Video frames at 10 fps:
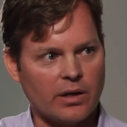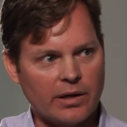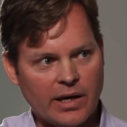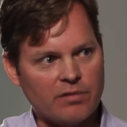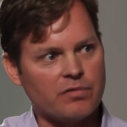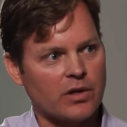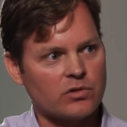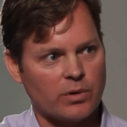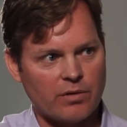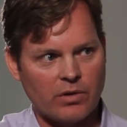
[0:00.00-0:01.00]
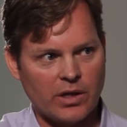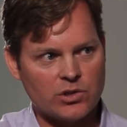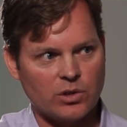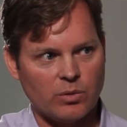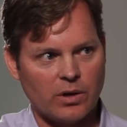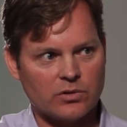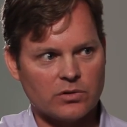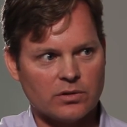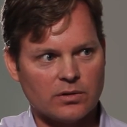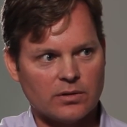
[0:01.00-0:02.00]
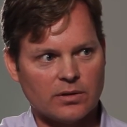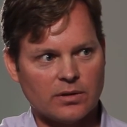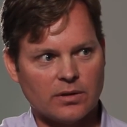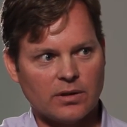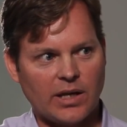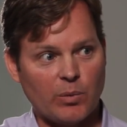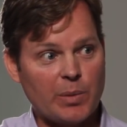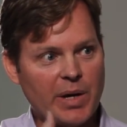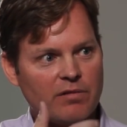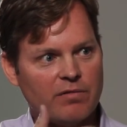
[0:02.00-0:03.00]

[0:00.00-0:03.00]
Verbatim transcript: They, they had fixed whatever the issue was, and we made a